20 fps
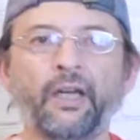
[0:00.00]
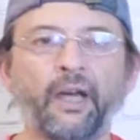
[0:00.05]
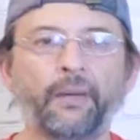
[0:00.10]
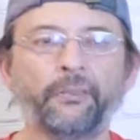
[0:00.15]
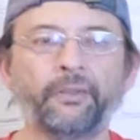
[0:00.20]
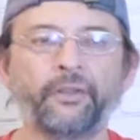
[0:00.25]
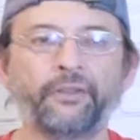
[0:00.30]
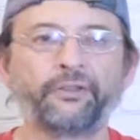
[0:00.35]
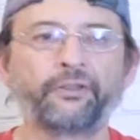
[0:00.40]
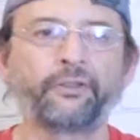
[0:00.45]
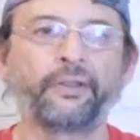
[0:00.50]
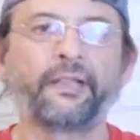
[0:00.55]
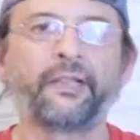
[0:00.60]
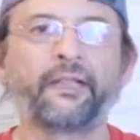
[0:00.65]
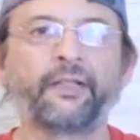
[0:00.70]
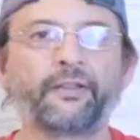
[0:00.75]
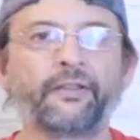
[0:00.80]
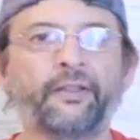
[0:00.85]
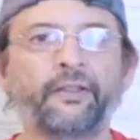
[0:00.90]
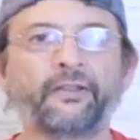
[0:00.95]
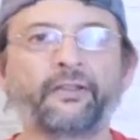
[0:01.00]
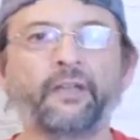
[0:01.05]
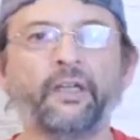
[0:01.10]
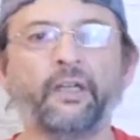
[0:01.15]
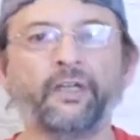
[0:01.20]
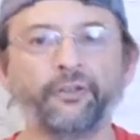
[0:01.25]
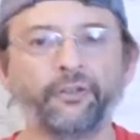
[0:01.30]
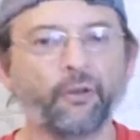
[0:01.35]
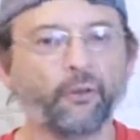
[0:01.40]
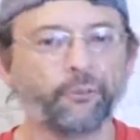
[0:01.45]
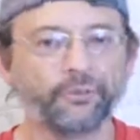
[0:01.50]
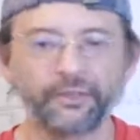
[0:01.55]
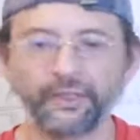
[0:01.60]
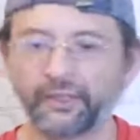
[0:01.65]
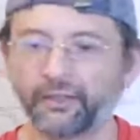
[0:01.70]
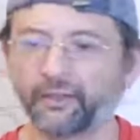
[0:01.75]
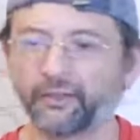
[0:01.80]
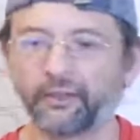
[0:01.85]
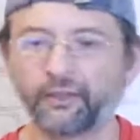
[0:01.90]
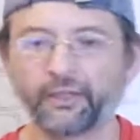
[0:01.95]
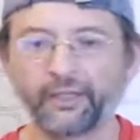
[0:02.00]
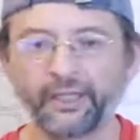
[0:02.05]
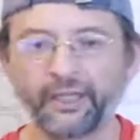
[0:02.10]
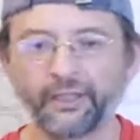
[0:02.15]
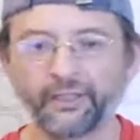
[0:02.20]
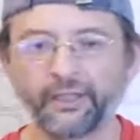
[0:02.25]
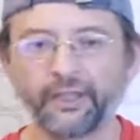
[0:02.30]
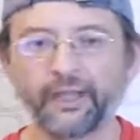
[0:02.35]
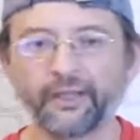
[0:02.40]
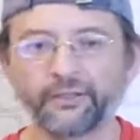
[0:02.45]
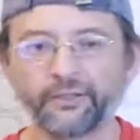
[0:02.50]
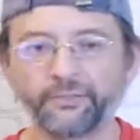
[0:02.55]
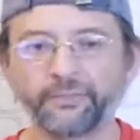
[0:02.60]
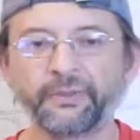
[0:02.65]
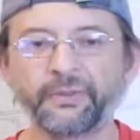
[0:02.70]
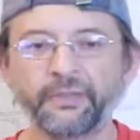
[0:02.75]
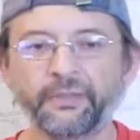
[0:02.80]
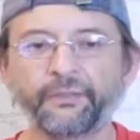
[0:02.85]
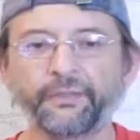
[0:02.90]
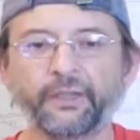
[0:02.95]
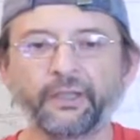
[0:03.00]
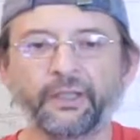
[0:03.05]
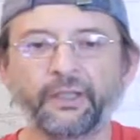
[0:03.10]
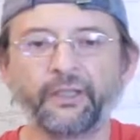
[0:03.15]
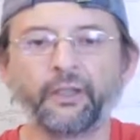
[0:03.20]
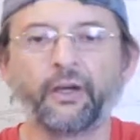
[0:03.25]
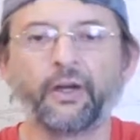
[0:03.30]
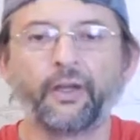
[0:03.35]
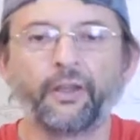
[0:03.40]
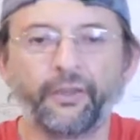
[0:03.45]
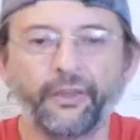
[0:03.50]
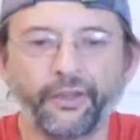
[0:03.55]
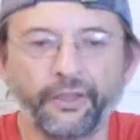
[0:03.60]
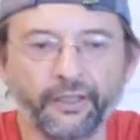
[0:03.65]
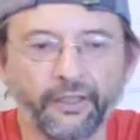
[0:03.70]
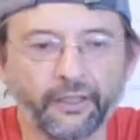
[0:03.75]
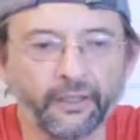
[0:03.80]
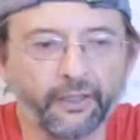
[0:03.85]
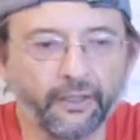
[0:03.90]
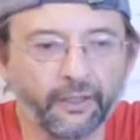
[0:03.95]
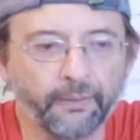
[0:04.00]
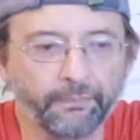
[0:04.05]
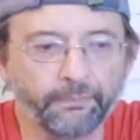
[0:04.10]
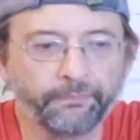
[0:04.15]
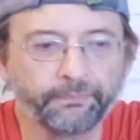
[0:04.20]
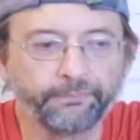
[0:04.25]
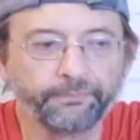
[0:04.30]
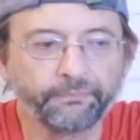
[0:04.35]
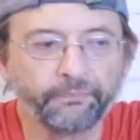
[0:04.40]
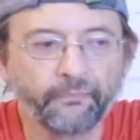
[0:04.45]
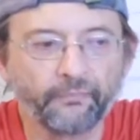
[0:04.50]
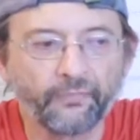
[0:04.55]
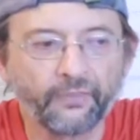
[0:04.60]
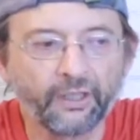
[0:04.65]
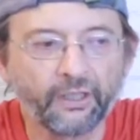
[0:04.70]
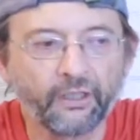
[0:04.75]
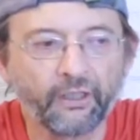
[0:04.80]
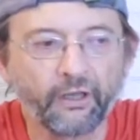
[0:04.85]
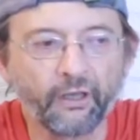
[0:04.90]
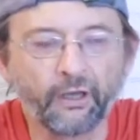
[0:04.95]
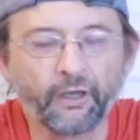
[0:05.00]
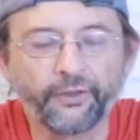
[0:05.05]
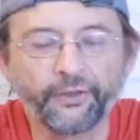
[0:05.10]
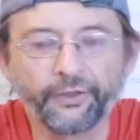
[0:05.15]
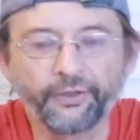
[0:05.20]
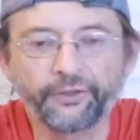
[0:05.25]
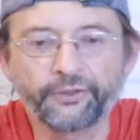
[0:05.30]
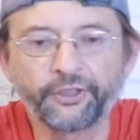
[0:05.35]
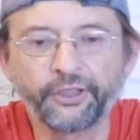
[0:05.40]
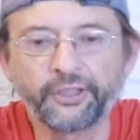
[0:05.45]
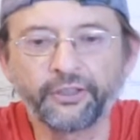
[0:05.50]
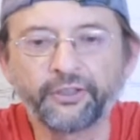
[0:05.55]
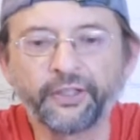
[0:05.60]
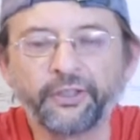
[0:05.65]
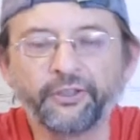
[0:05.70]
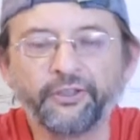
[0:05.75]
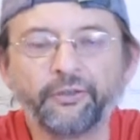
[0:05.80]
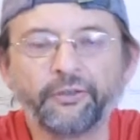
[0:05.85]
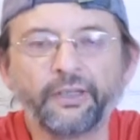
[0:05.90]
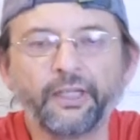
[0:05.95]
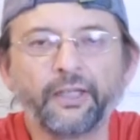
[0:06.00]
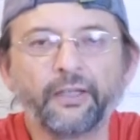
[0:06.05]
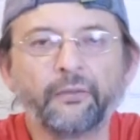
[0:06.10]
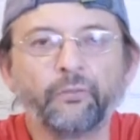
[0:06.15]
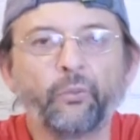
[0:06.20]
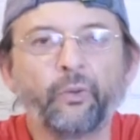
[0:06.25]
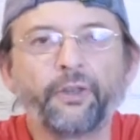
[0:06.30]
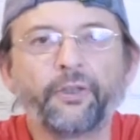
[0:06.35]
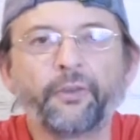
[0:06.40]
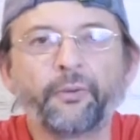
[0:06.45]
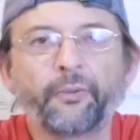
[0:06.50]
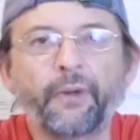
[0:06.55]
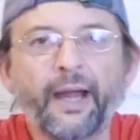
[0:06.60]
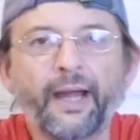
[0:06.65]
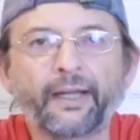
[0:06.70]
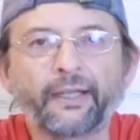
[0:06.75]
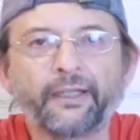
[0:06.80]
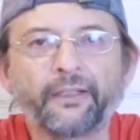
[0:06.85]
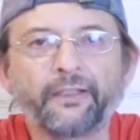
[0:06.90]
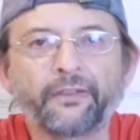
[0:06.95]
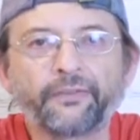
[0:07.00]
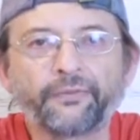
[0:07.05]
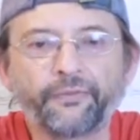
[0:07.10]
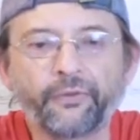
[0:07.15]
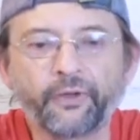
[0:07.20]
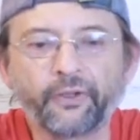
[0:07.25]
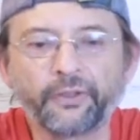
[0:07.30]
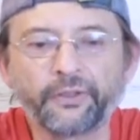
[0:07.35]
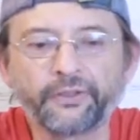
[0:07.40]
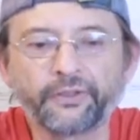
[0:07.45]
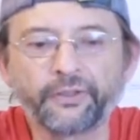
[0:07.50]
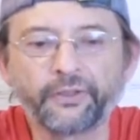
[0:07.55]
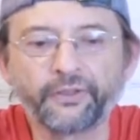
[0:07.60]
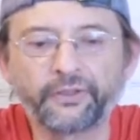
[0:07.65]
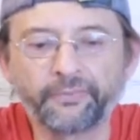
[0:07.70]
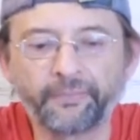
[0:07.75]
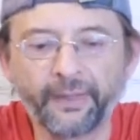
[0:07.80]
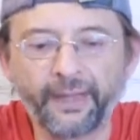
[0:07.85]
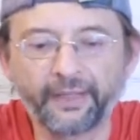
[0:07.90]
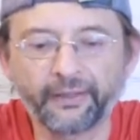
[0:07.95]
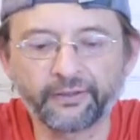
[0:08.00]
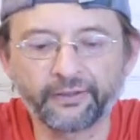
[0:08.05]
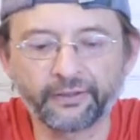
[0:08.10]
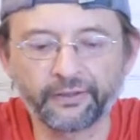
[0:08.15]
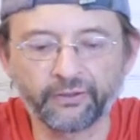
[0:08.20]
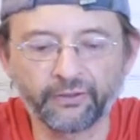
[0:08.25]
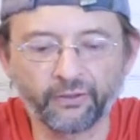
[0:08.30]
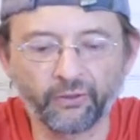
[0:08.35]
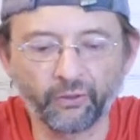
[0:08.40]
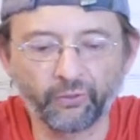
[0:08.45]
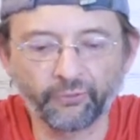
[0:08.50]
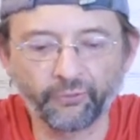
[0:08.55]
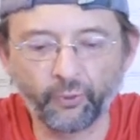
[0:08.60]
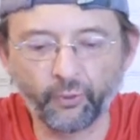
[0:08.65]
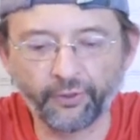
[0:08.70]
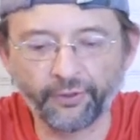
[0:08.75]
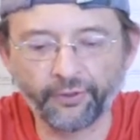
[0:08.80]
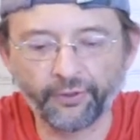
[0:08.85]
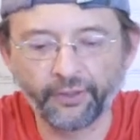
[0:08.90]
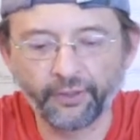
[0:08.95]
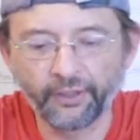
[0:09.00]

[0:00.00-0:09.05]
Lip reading: I'm going to string it at this. You always got to look at specifically on the sheet that you get with the racket as far as the specs and so forth.